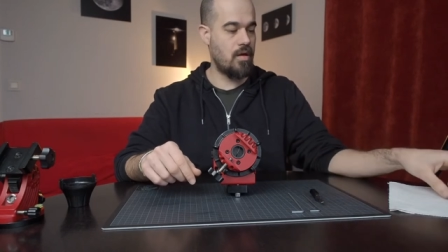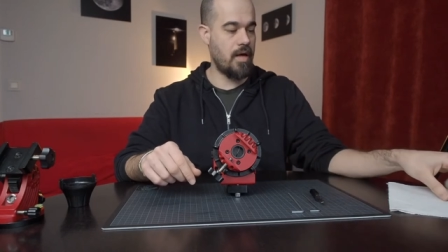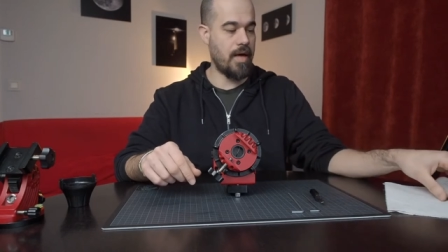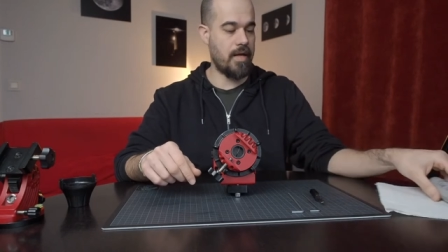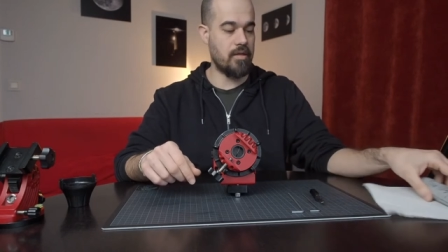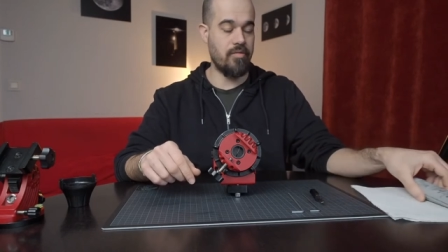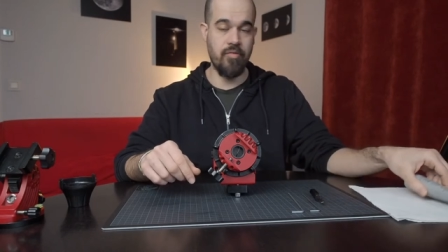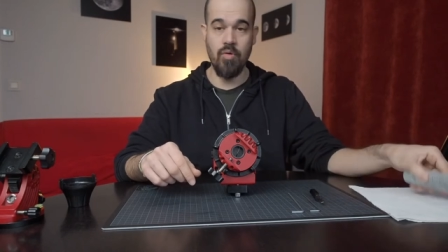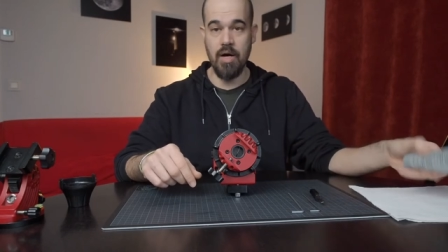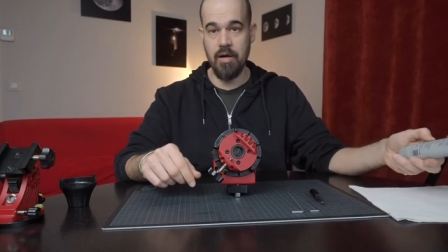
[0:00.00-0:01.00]
and if
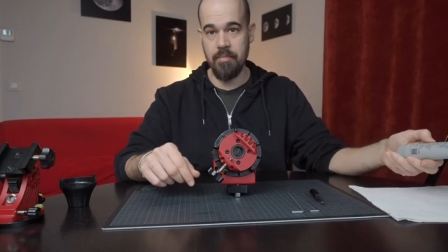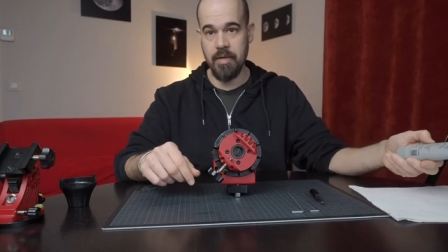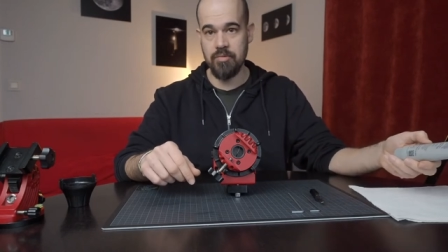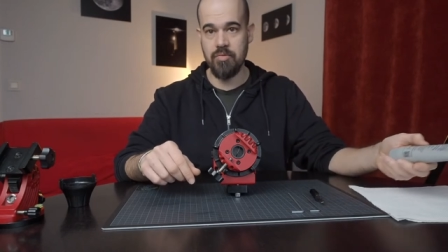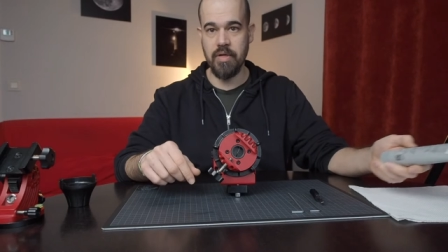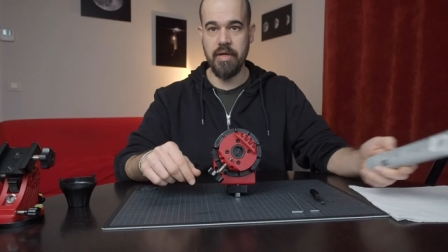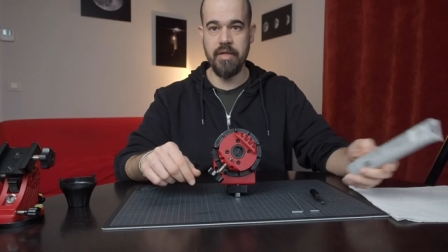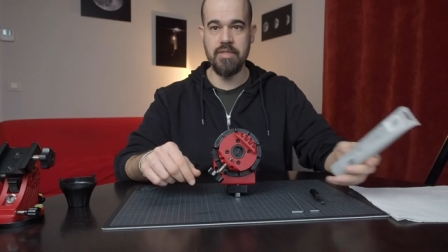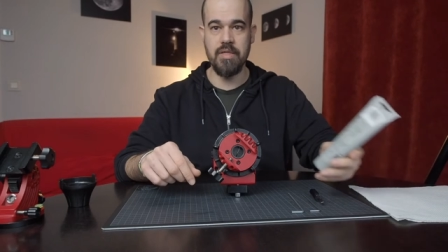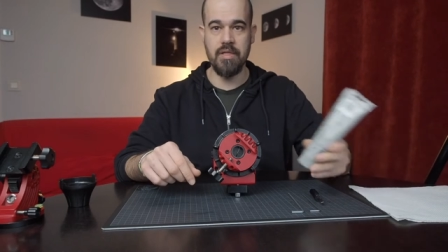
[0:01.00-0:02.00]
you are about to
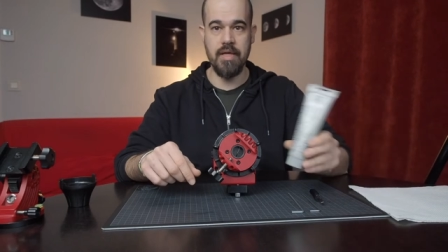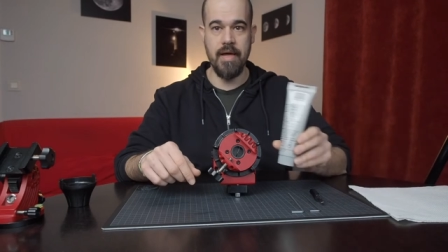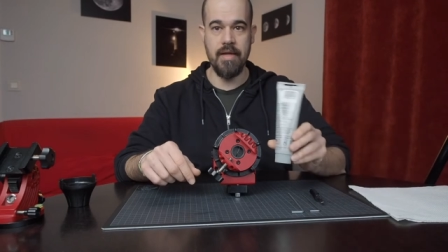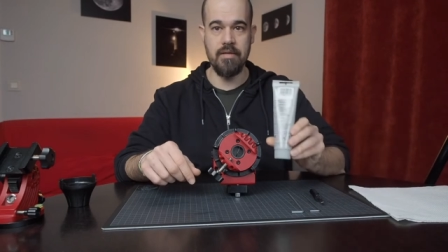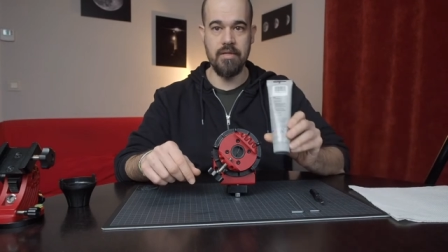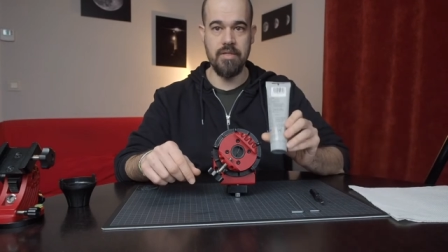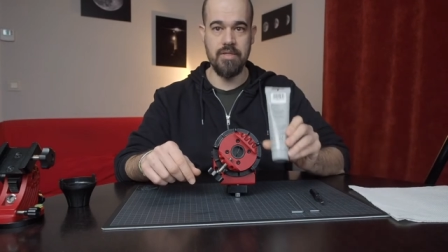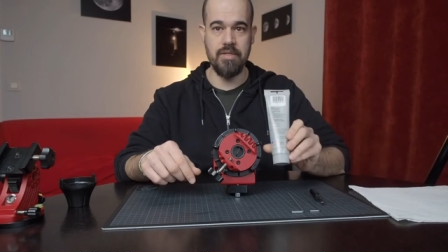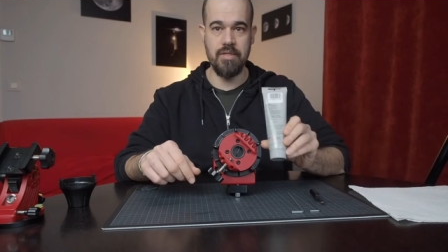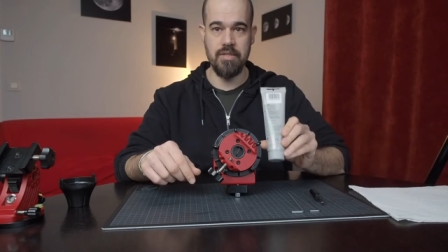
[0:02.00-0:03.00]
regreasing then
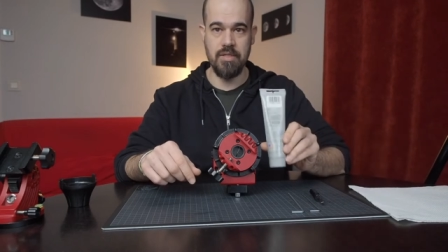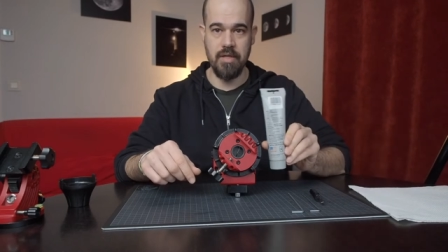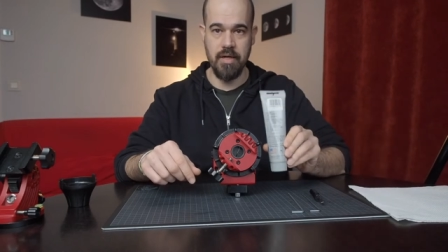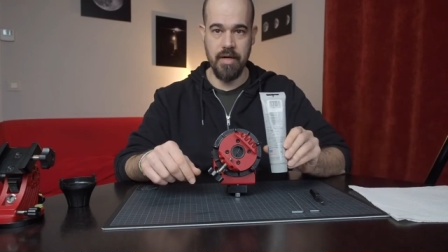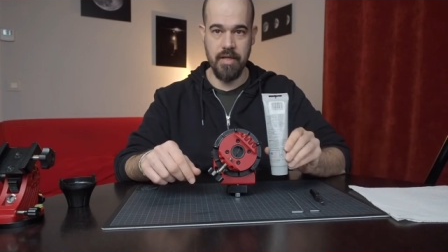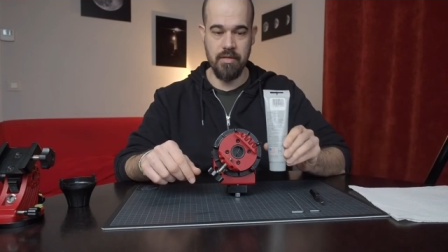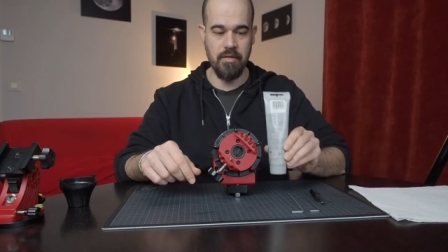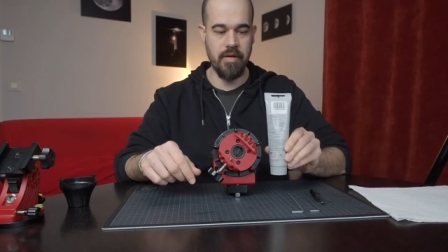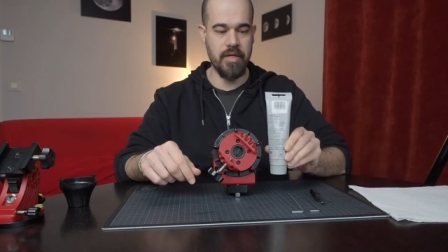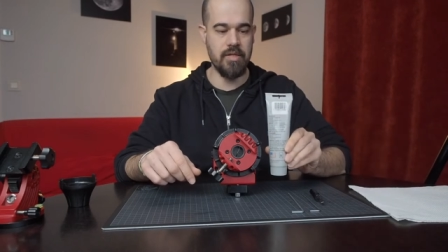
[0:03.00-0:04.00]
this is a great
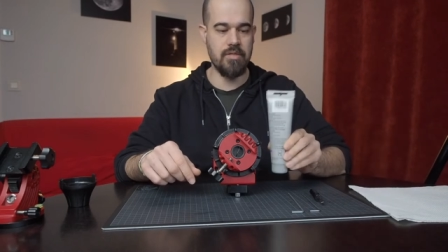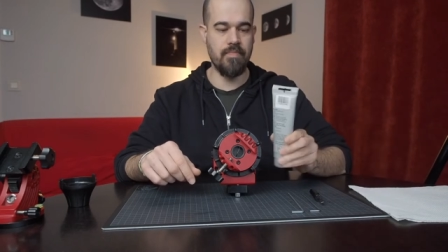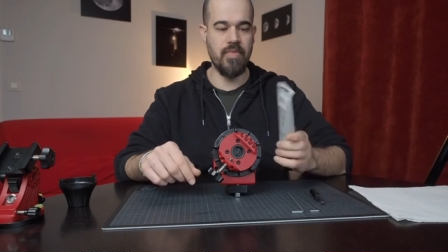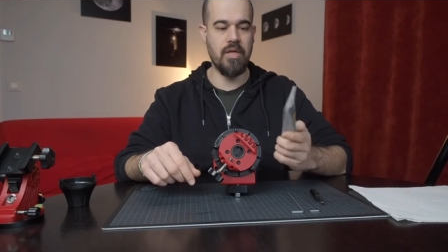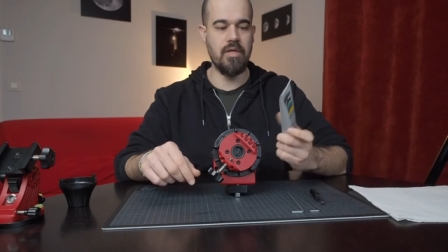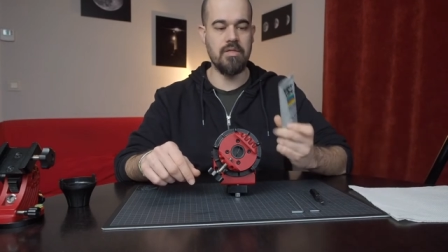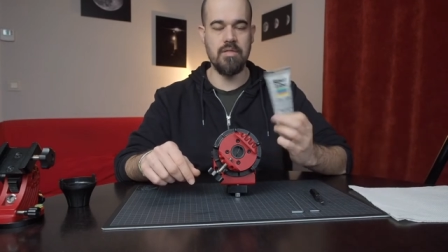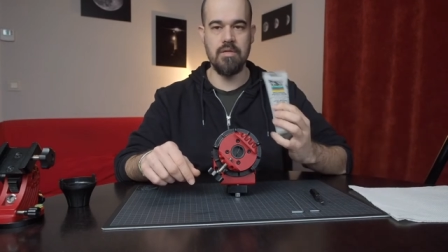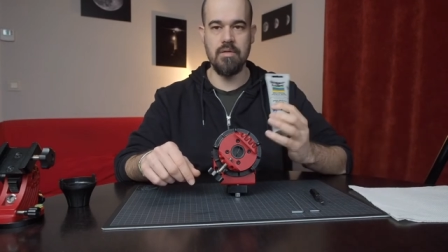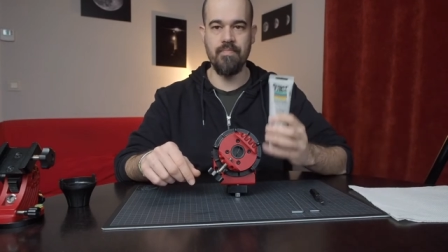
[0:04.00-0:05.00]
grease it is
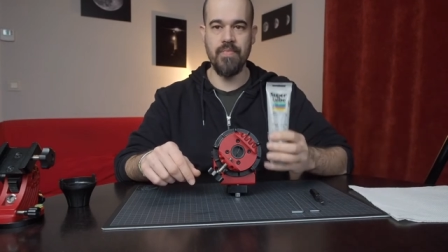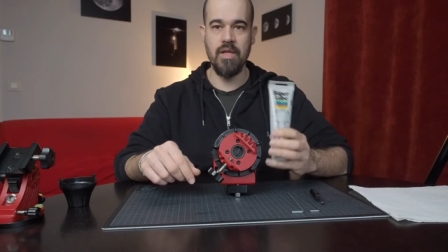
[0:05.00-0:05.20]
a